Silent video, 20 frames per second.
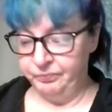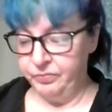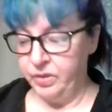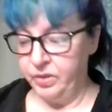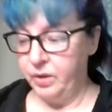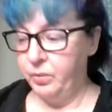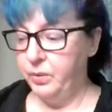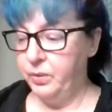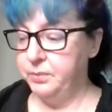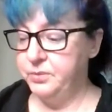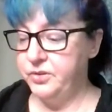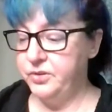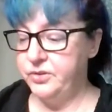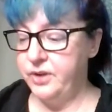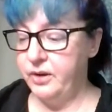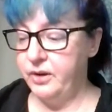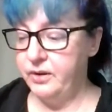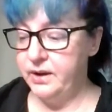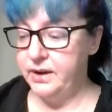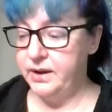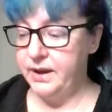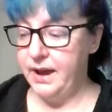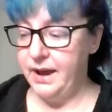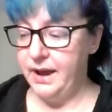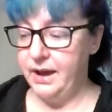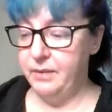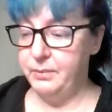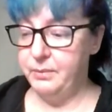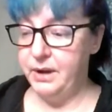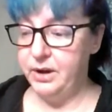while I'm staring
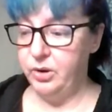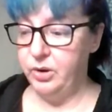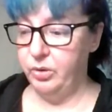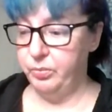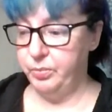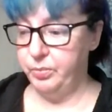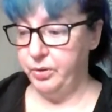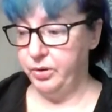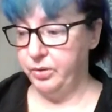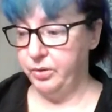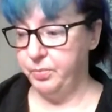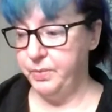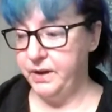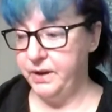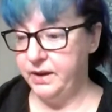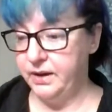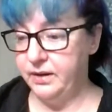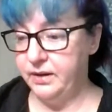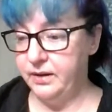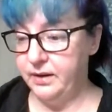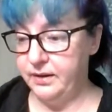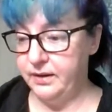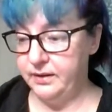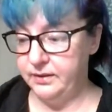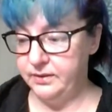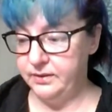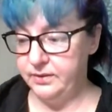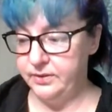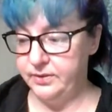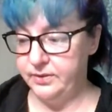at my notebook
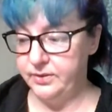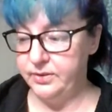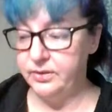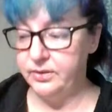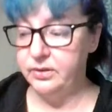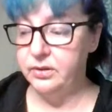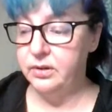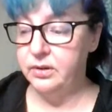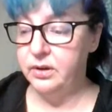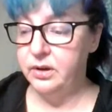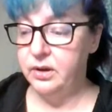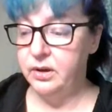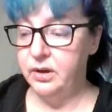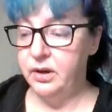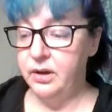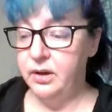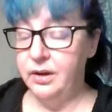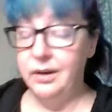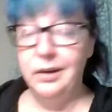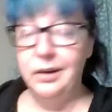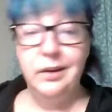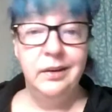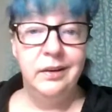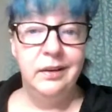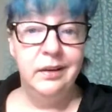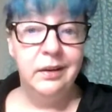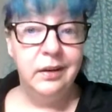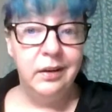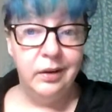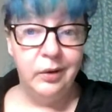because
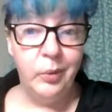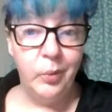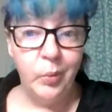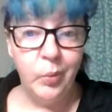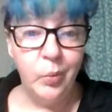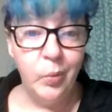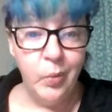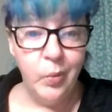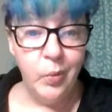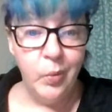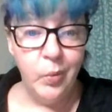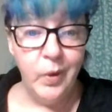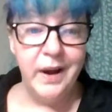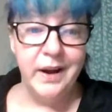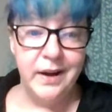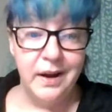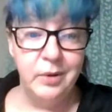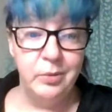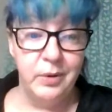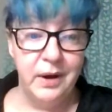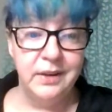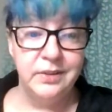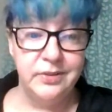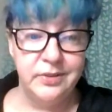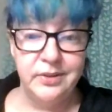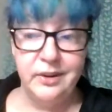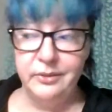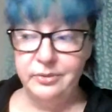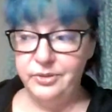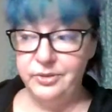when I write
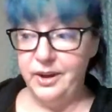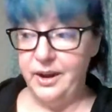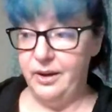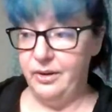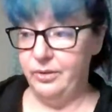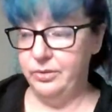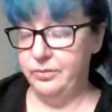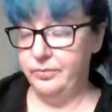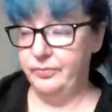stuff down,